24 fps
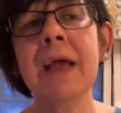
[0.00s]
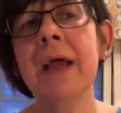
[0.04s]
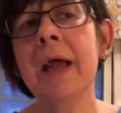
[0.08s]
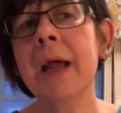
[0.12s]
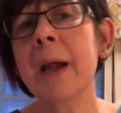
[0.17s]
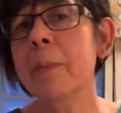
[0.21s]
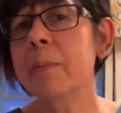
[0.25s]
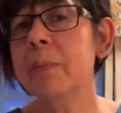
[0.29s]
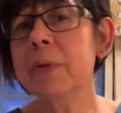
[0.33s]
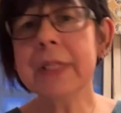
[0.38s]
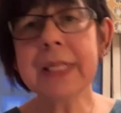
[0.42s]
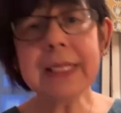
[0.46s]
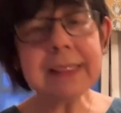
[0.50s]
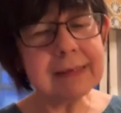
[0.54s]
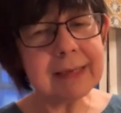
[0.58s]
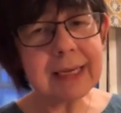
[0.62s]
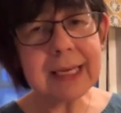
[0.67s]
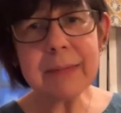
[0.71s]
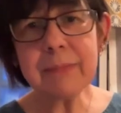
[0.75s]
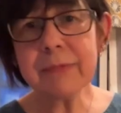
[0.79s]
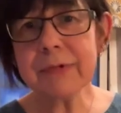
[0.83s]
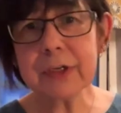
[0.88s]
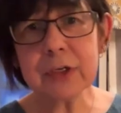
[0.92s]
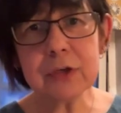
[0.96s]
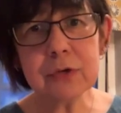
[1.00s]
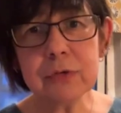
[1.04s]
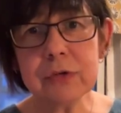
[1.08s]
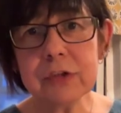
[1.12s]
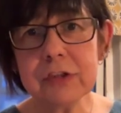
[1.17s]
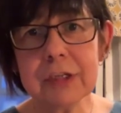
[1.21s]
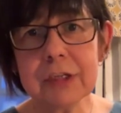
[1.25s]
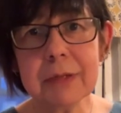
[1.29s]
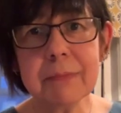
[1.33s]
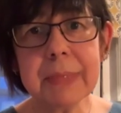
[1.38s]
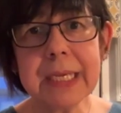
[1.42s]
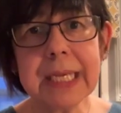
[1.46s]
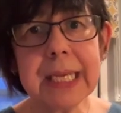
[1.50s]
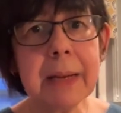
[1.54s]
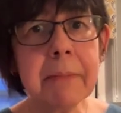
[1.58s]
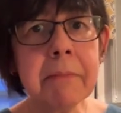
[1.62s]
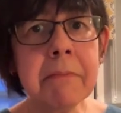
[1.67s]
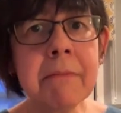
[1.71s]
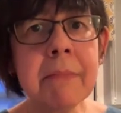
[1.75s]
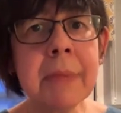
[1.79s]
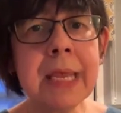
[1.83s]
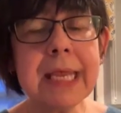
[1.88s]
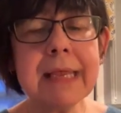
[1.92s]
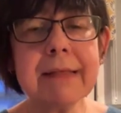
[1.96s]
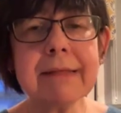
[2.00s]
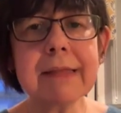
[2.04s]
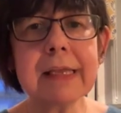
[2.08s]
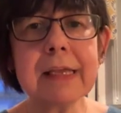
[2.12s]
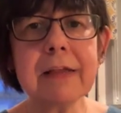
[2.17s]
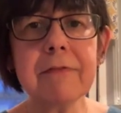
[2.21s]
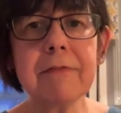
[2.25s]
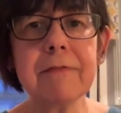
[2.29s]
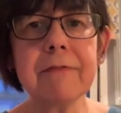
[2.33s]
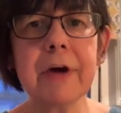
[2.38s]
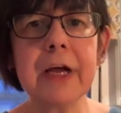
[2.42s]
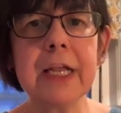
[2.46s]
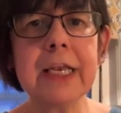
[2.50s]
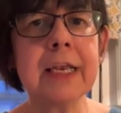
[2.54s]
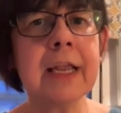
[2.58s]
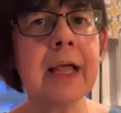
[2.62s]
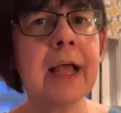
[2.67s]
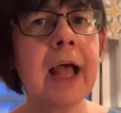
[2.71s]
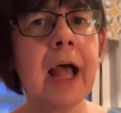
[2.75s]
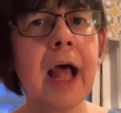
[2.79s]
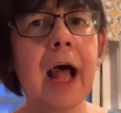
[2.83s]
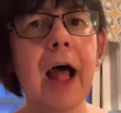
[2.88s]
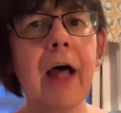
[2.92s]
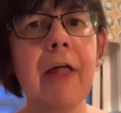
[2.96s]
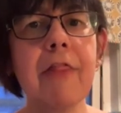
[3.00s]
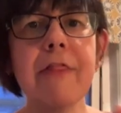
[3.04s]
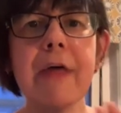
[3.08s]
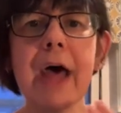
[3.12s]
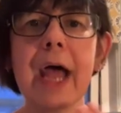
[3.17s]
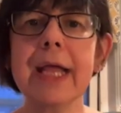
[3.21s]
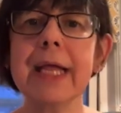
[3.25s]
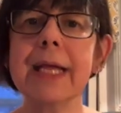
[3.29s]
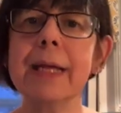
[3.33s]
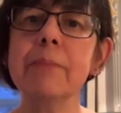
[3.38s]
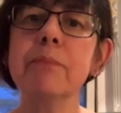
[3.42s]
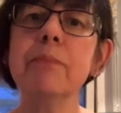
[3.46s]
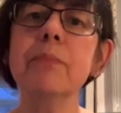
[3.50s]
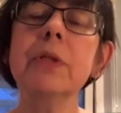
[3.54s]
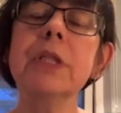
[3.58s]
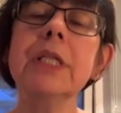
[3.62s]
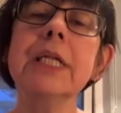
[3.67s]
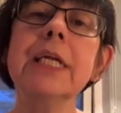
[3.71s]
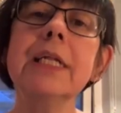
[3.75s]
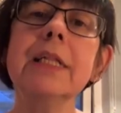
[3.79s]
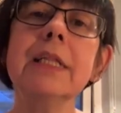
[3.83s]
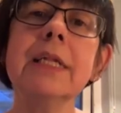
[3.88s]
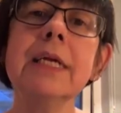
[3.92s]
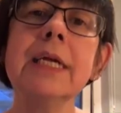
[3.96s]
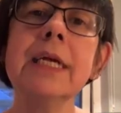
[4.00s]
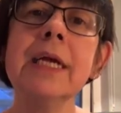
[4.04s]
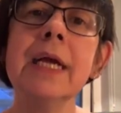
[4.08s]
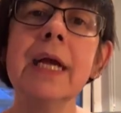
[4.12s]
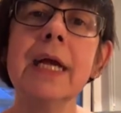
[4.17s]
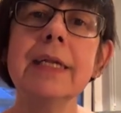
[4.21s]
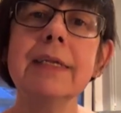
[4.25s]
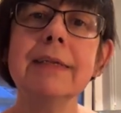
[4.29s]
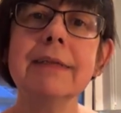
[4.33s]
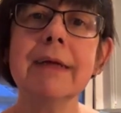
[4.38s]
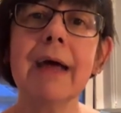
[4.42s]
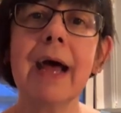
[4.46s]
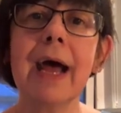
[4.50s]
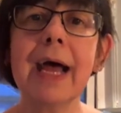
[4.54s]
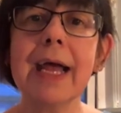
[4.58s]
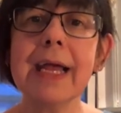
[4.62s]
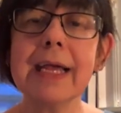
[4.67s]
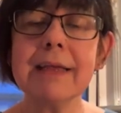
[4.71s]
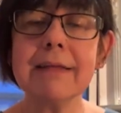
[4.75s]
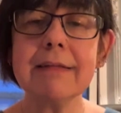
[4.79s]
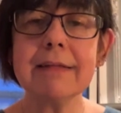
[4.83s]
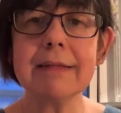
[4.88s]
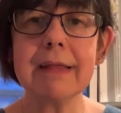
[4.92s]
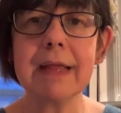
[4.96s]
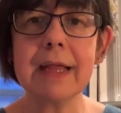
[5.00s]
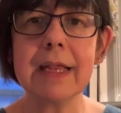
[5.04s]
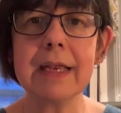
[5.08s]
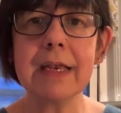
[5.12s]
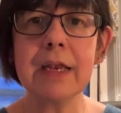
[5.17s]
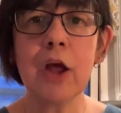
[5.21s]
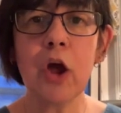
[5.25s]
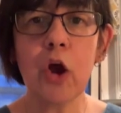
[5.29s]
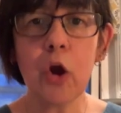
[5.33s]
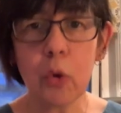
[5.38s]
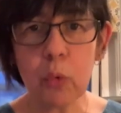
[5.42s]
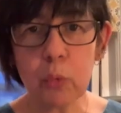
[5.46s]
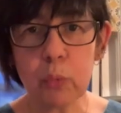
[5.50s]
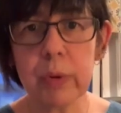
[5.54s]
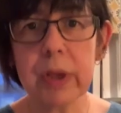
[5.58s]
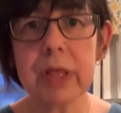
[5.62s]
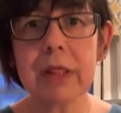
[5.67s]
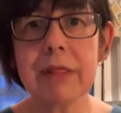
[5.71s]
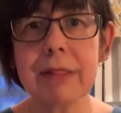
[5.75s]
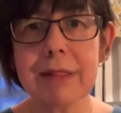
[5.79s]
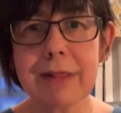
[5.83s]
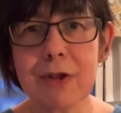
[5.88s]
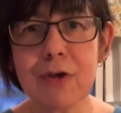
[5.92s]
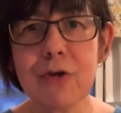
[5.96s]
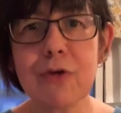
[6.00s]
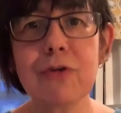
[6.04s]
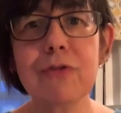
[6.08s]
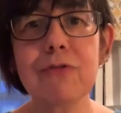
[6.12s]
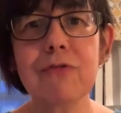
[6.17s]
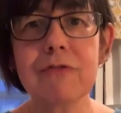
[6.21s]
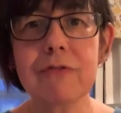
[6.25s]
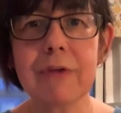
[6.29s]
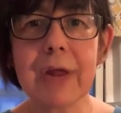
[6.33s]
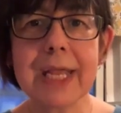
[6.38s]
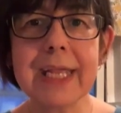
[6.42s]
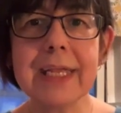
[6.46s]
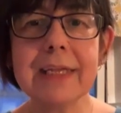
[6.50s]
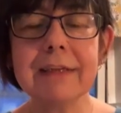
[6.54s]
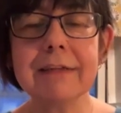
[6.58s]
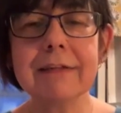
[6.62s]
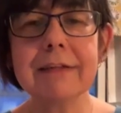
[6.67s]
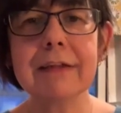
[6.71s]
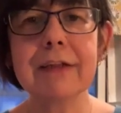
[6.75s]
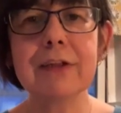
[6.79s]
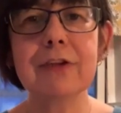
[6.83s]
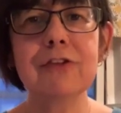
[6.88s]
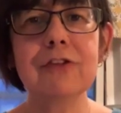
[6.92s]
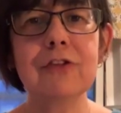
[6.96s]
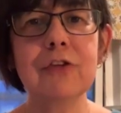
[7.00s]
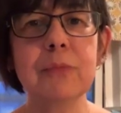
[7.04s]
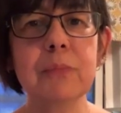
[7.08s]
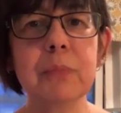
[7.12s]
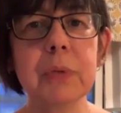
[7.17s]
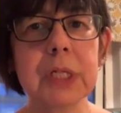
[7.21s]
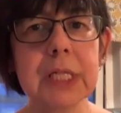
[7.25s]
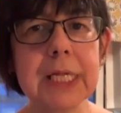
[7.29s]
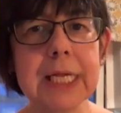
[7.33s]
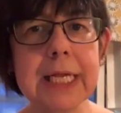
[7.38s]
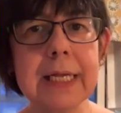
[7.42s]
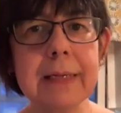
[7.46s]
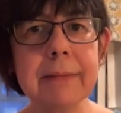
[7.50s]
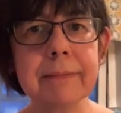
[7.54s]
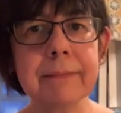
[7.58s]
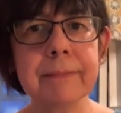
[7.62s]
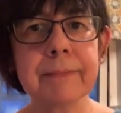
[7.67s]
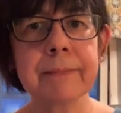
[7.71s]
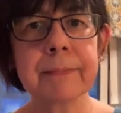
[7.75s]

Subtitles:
Playtimes are going to be amazing fun, and that completely ties in with your right to play.